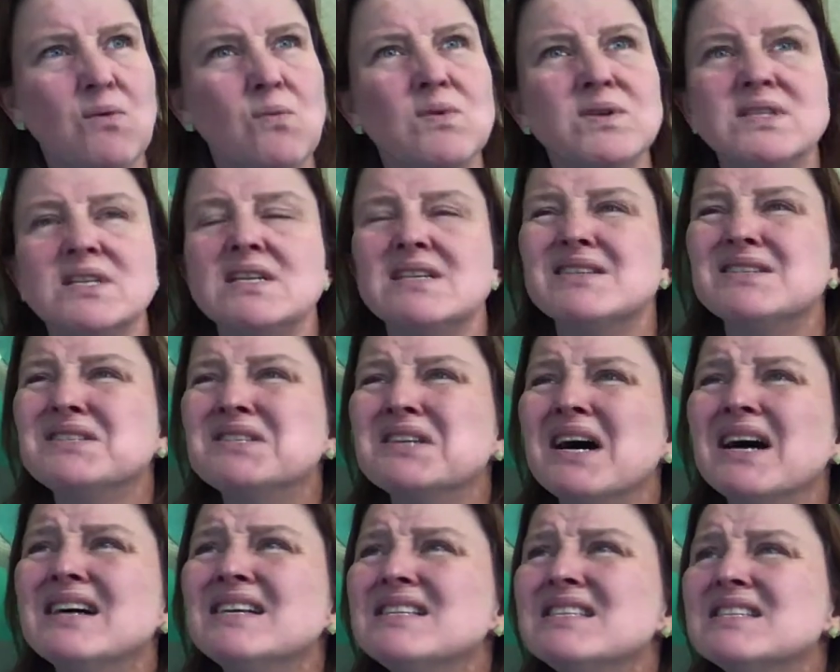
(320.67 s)
Was it
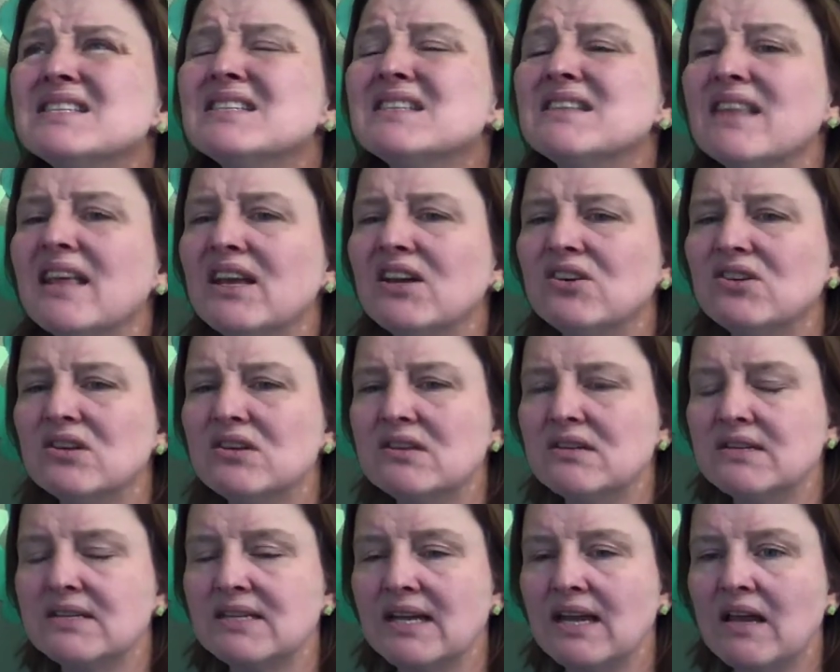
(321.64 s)
dust? They
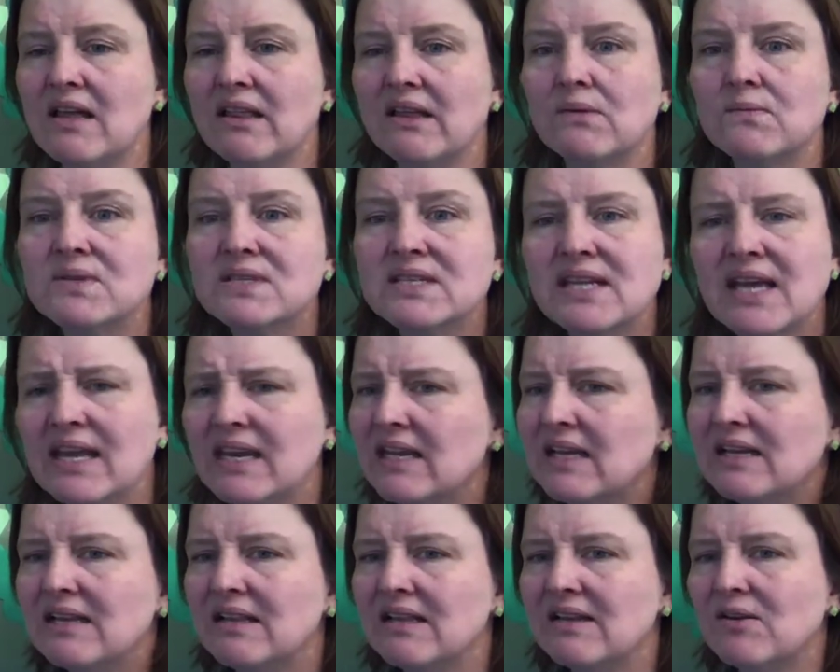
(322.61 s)
couldn't tell. It was getting
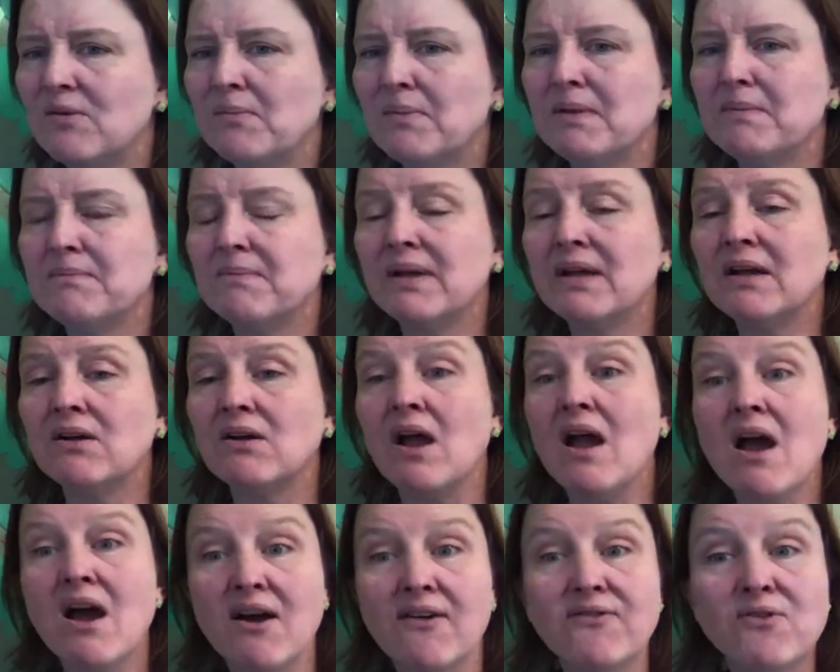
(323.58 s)
a little bit bigger.
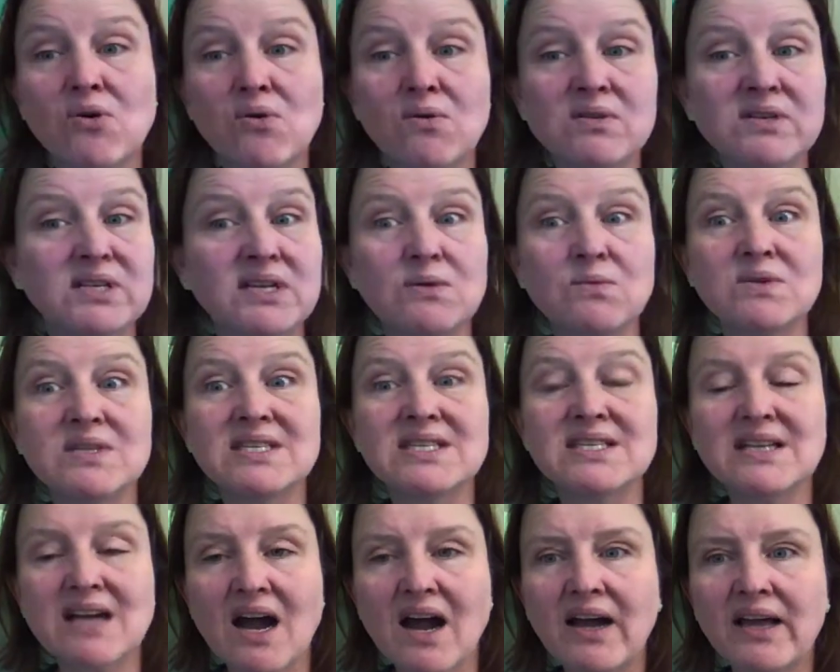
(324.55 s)
Of course, it was
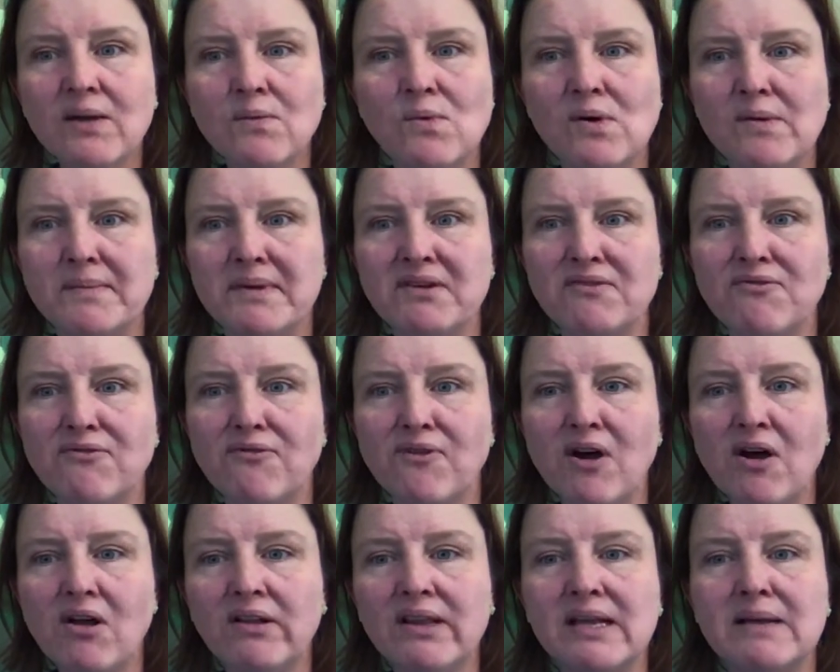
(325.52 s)
Sky Woman
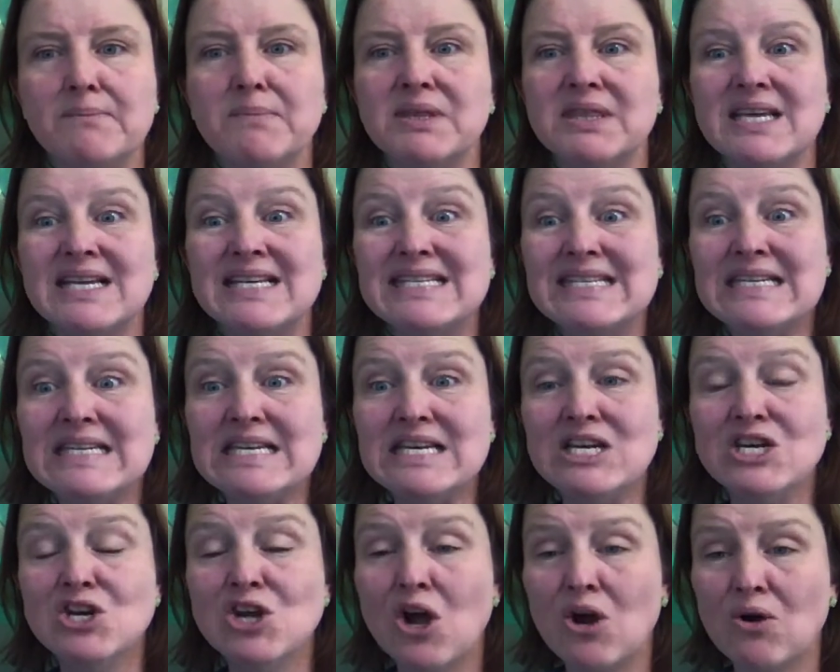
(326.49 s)
falling, but they didn't
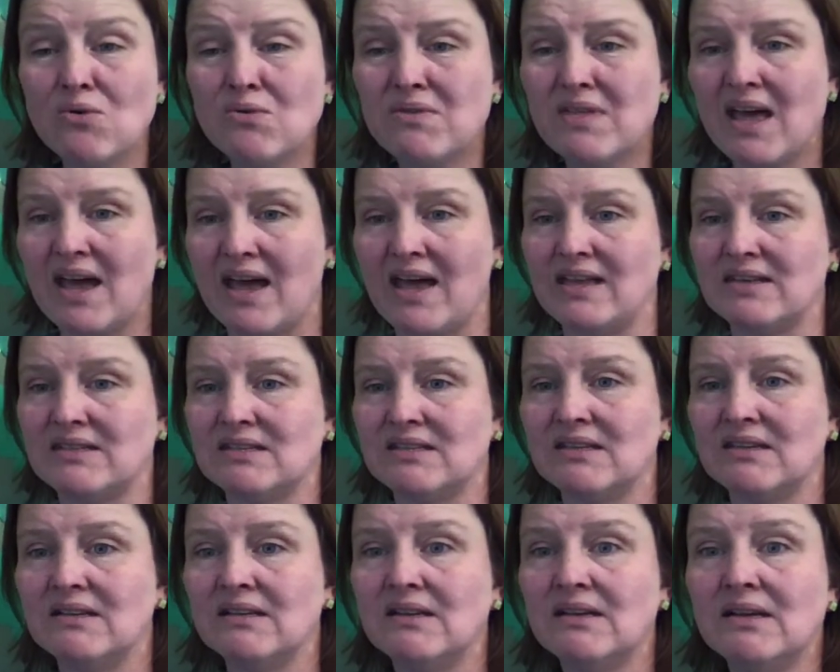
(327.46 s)
know that,
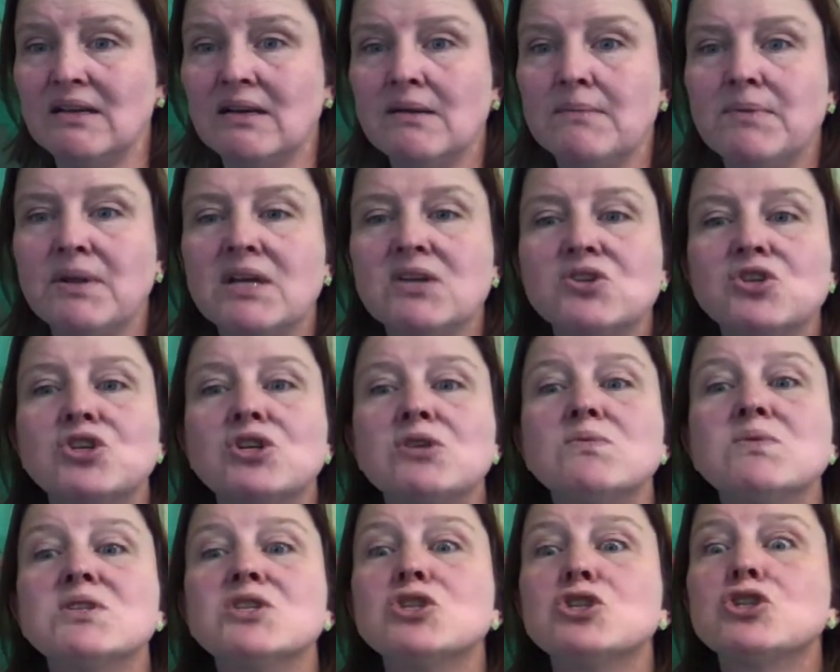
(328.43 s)
because she
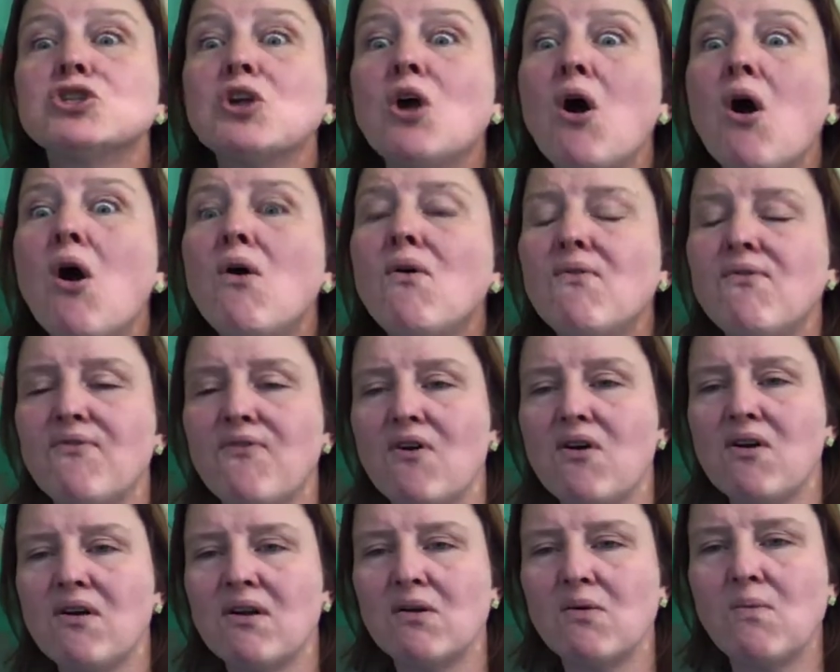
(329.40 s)
was so
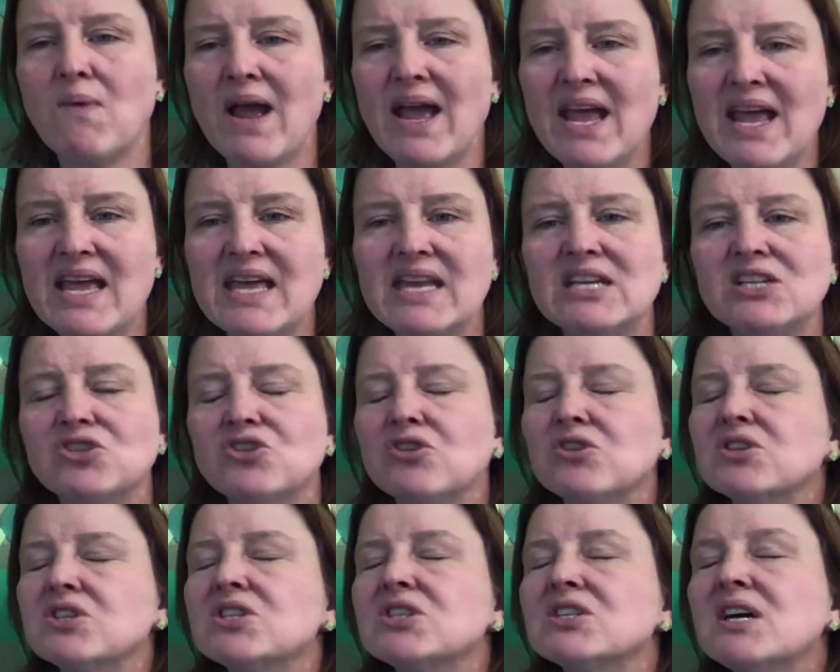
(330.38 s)
far away and it
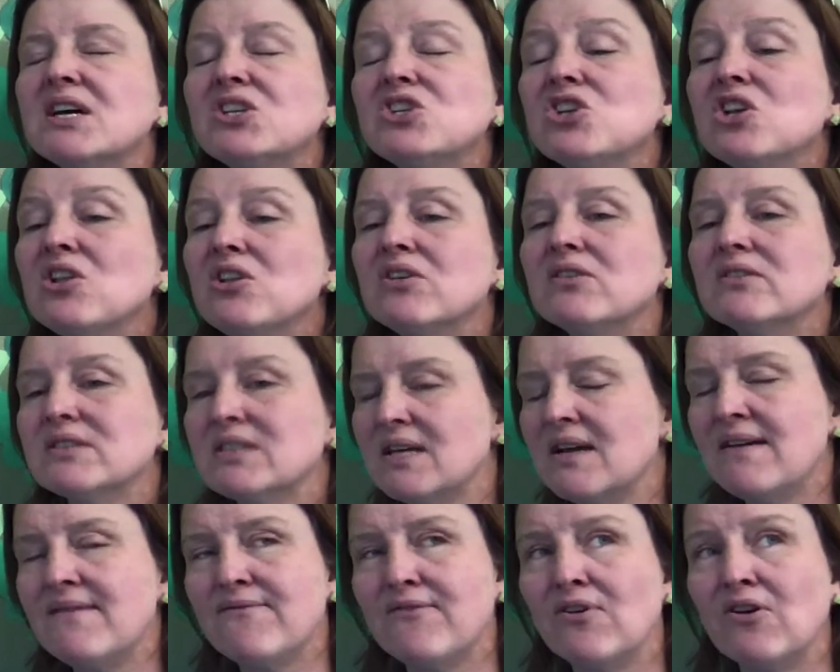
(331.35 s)
took such a long
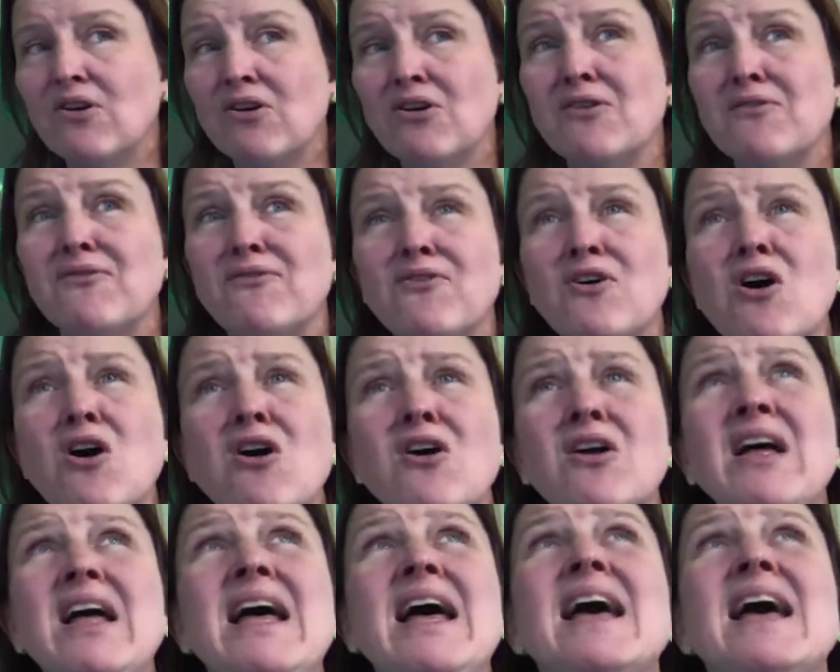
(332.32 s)
time for her to fall.